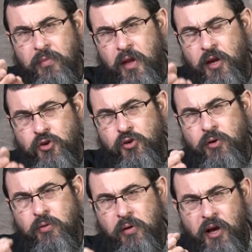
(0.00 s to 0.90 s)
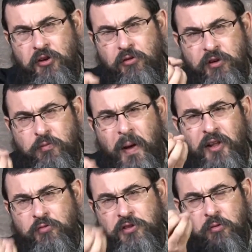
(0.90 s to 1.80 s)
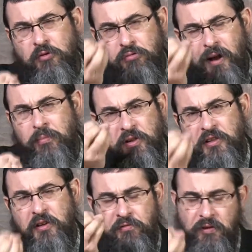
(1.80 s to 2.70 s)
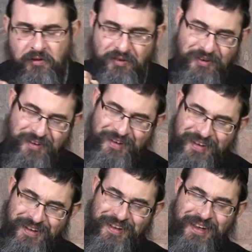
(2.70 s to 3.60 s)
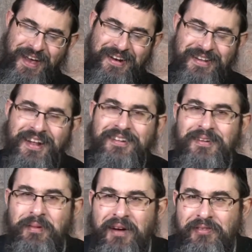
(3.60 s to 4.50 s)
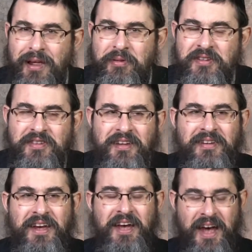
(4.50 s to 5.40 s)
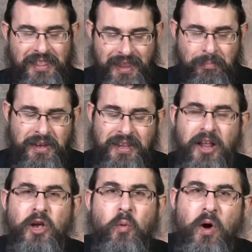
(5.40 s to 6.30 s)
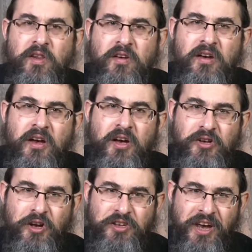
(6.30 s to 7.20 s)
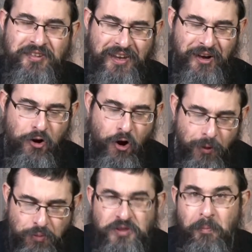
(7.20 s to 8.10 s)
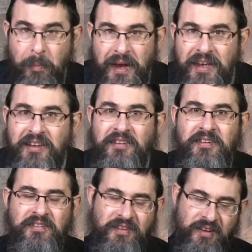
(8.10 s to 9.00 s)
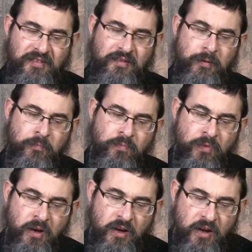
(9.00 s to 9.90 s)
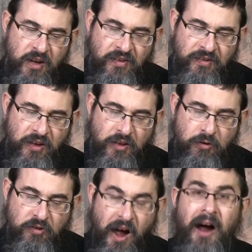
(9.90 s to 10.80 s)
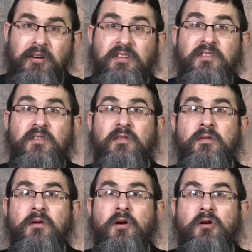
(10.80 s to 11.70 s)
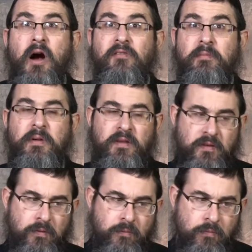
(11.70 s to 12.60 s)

issue, and your response was so incredibly different. And he tells them, Rav Clement says, uh, let me tell you what Kajeski corpus means, he says. He says that the czarist government